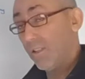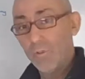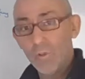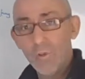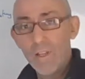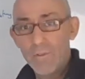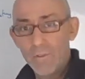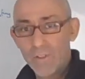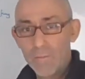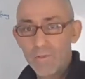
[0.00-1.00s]
even low-level
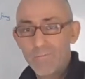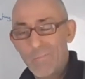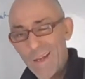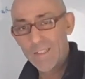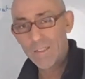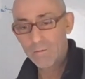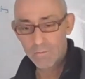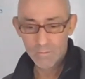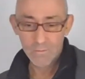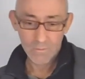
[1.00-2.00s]
disruption. But
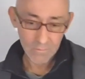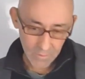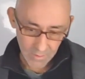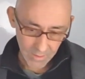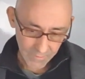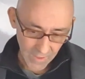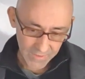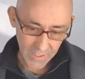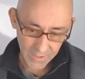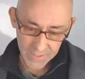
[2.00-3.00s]
as far
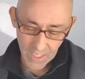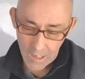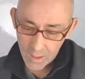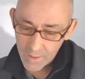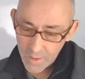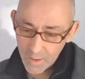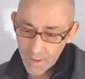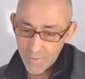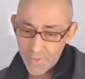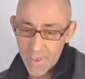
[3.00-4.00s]
as I can tell,
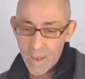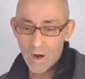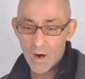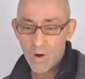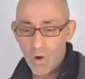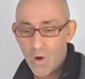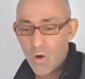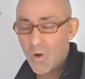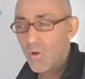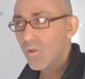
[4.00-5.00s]
they
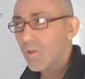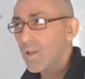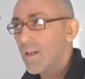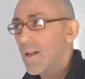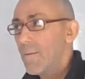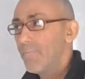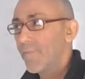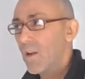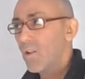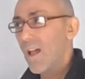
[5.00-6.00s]
all
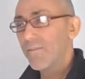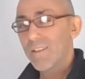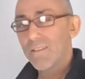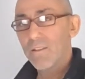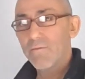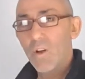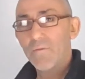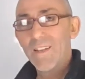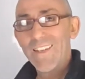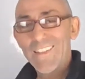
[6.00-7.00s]

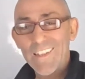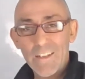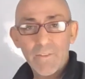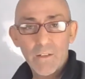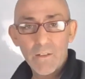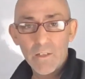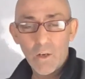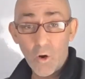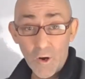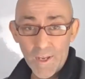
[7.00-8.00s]
involve significant
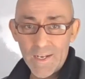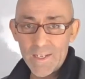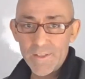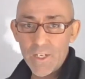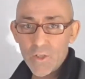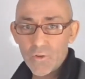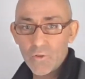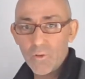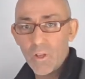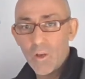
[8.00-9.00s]

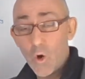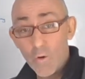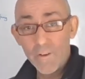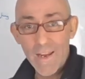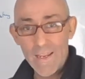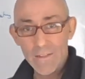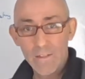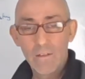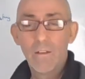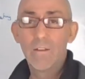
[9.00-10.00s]
organisational
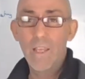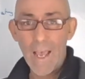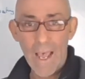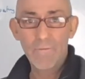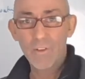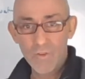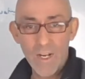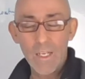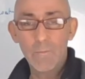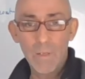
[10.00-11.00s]
overheads. You have to
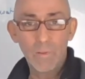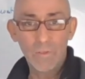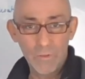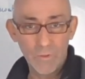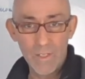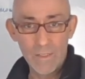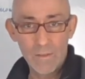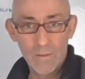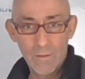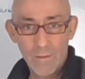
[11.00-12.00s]
train people to do
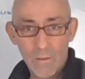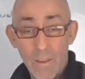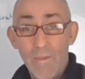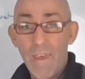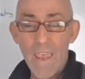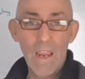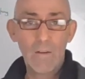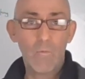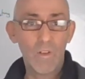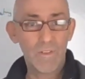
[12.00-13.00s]
this. And
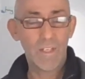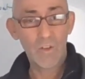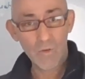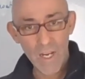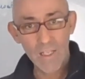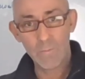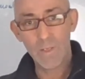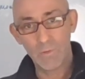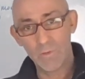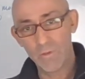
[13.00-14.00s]
then once they train the
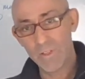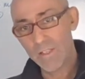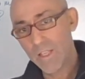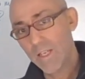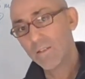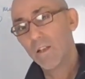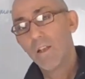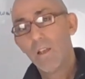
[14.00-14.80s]
people to do these things,